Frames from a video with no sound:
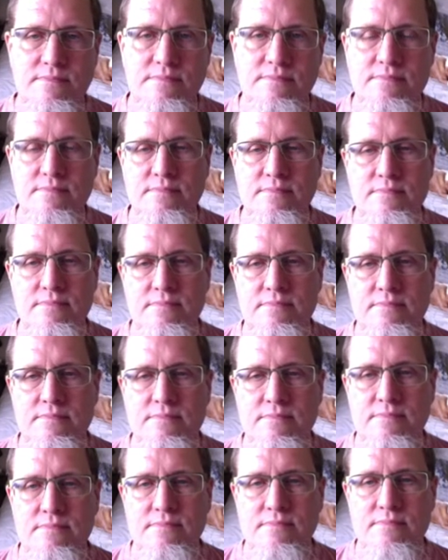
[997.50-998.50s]

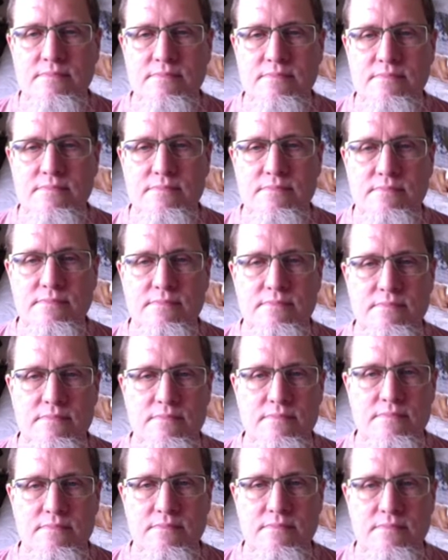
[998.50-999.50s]

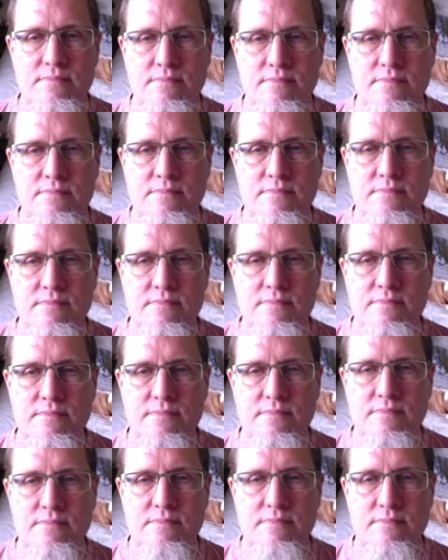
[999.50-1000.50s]

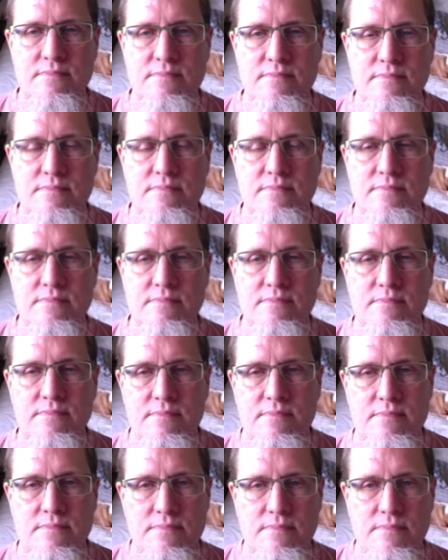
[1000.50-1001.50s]
[no speech]